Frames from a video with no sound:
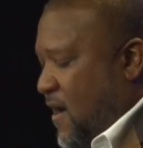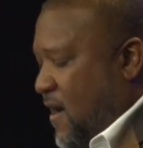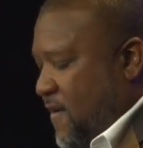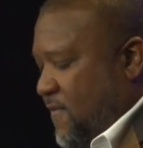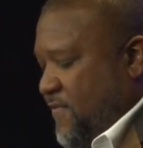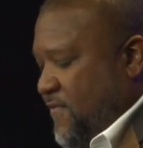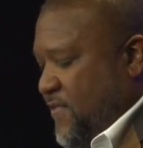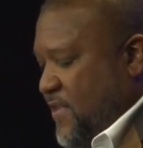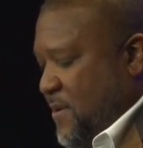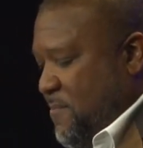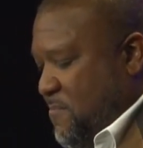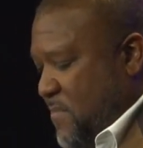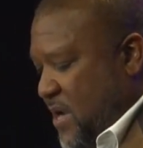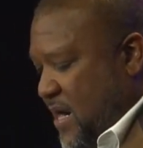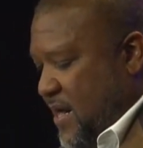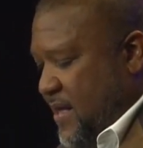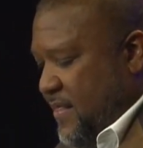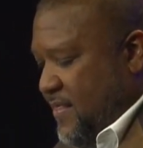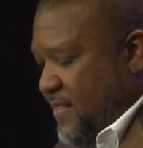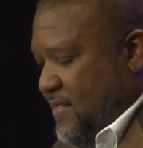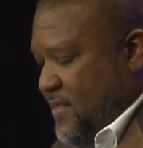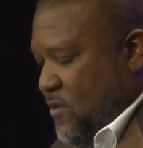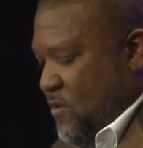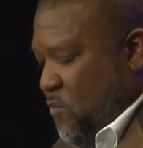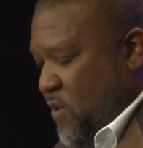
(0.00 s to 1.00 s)
of the
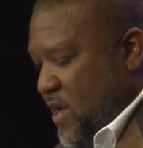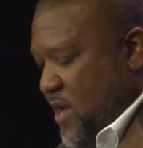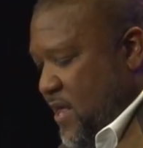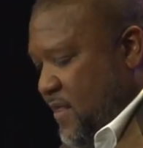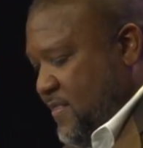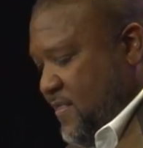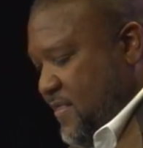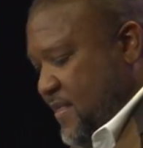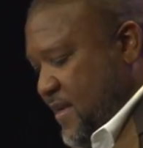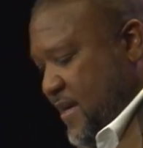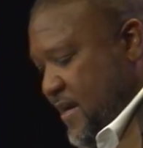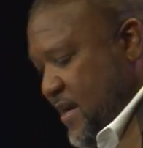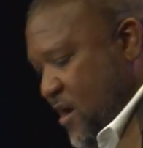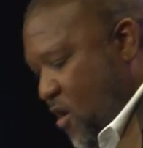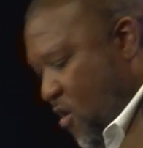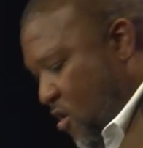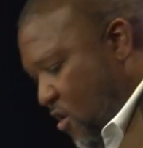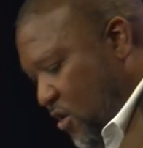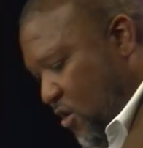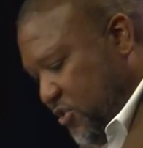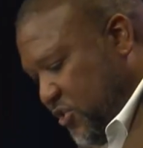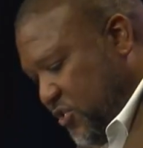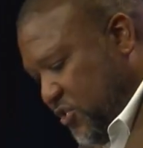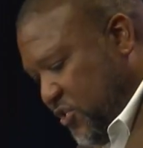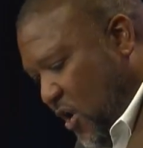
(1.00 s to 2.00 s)
month with the
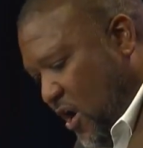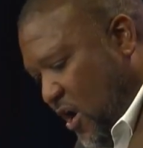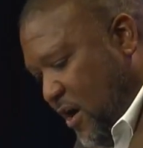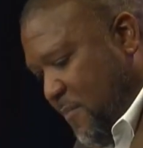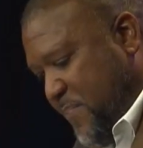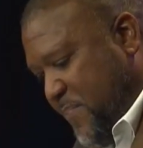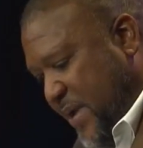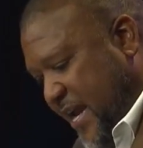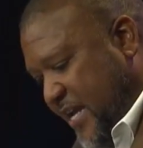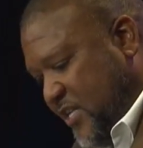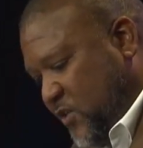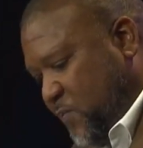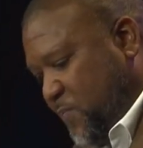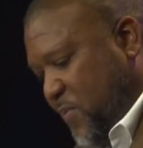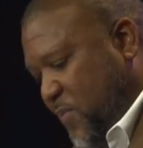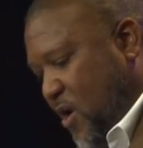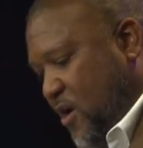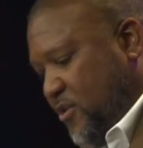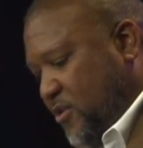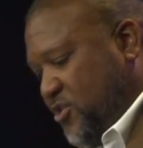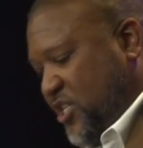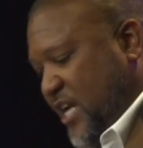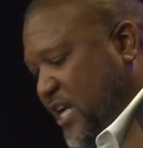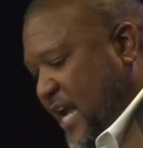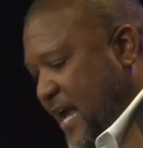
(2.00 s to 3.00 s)
all-star
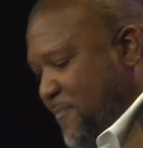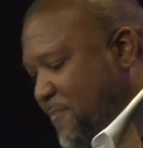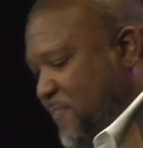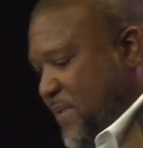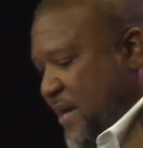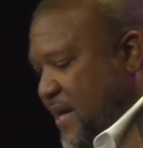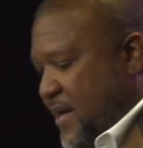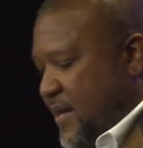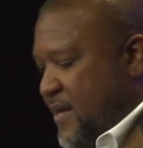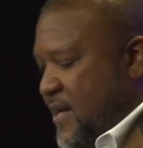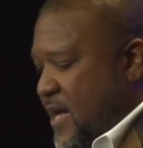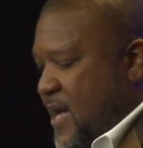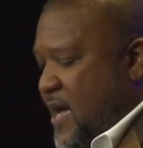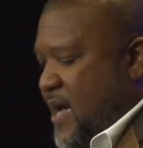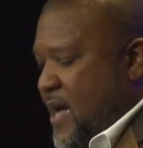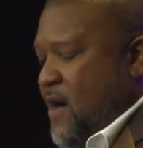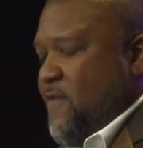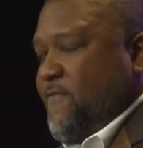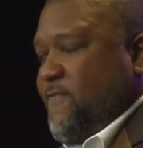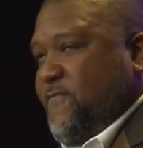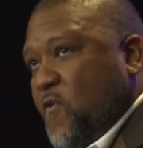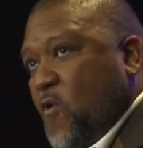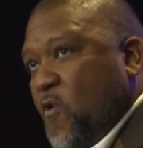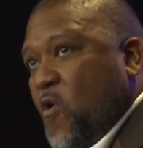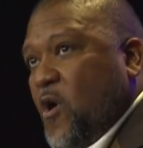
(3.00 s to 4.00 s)
baseball champion,
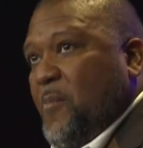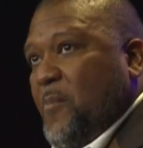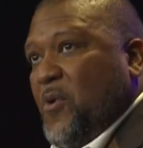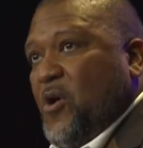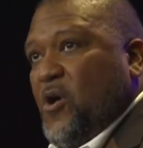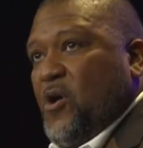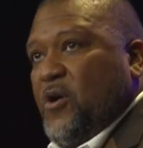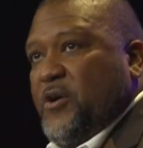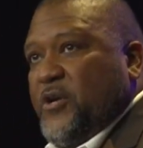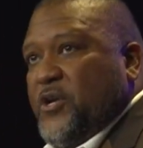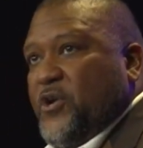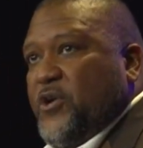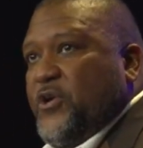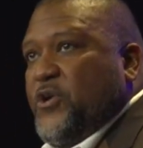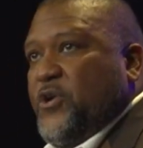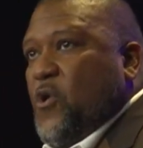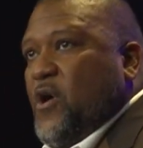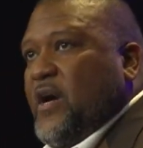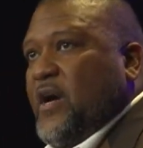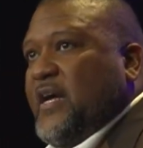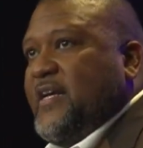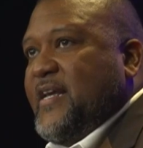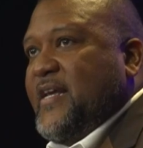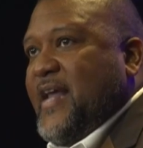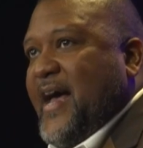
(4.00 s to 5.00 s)
former New
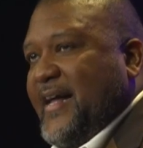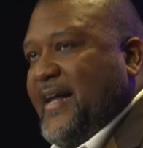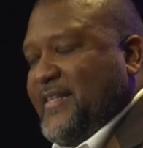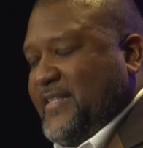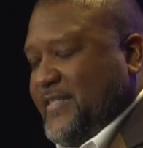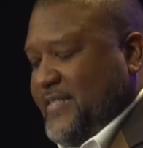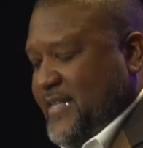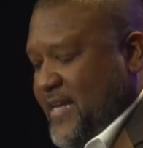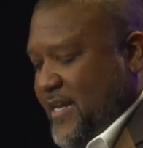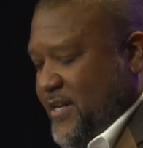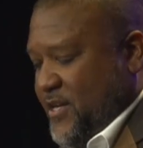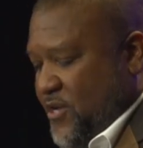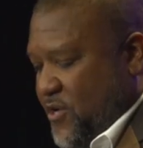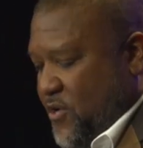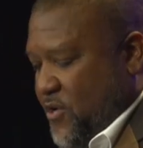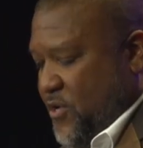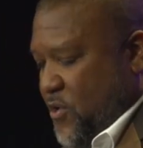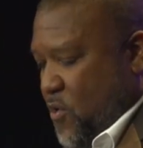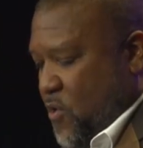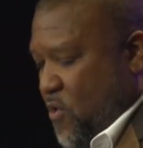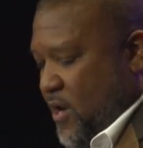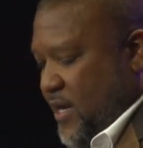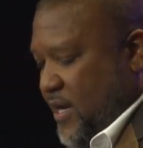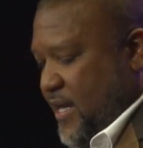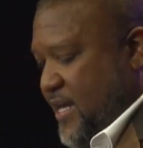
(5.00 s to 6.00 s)
York Nets and New
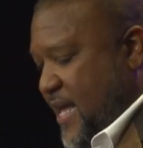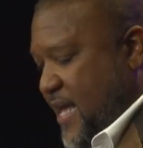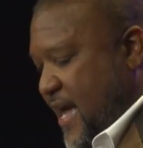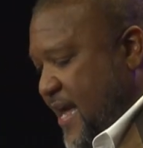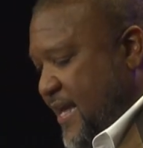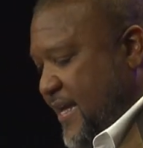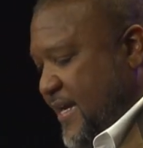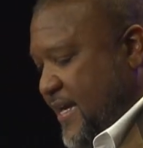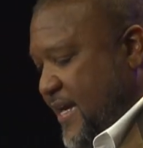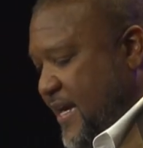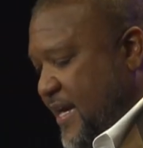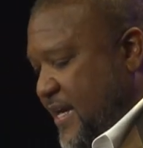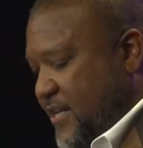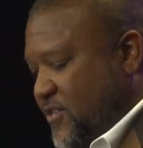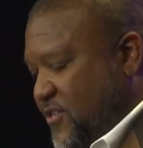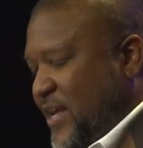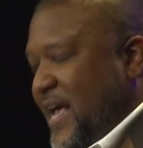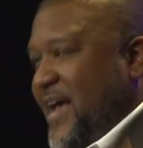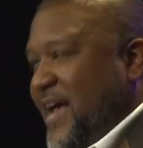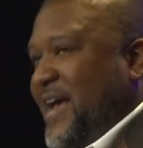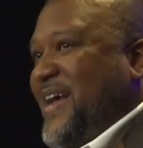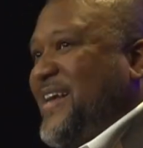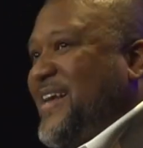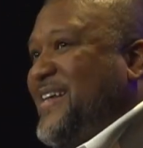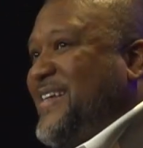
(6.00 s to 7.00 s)
York Yankees,
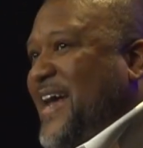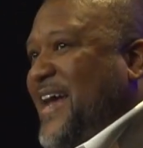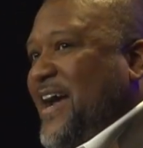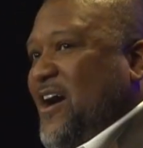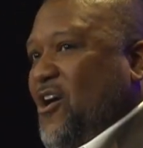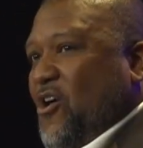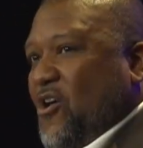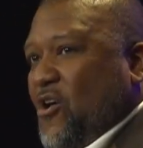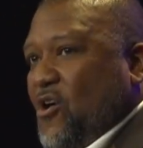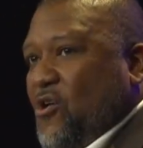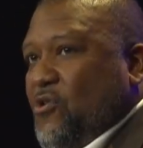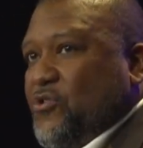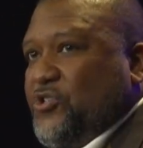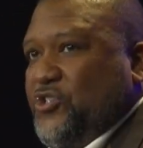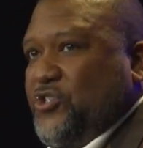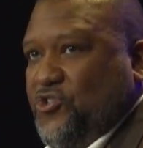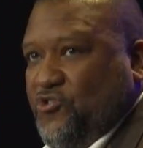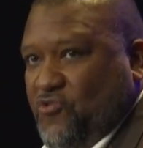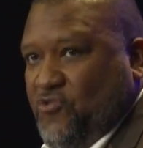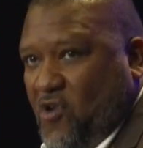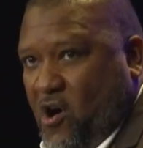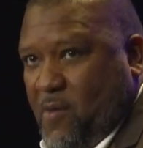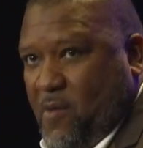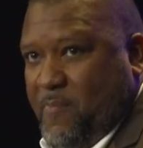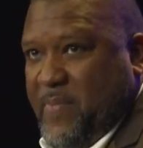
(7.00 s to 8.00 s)
Daryl
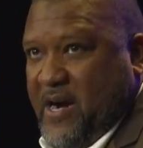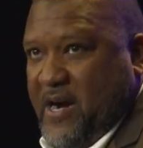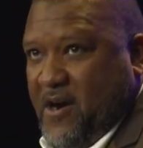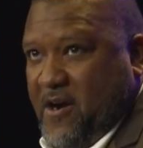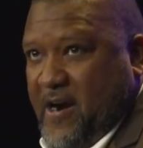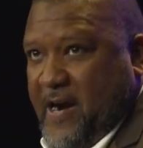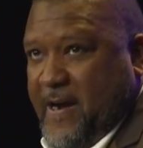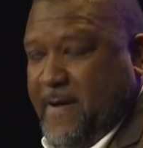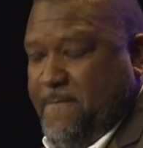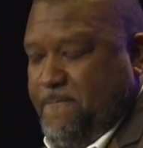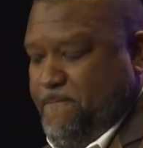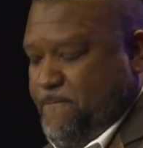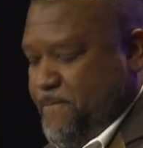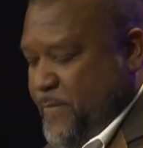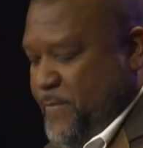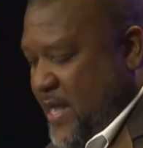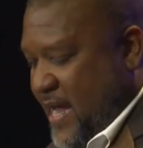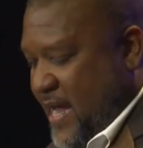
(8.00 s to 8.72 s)
Strawberry.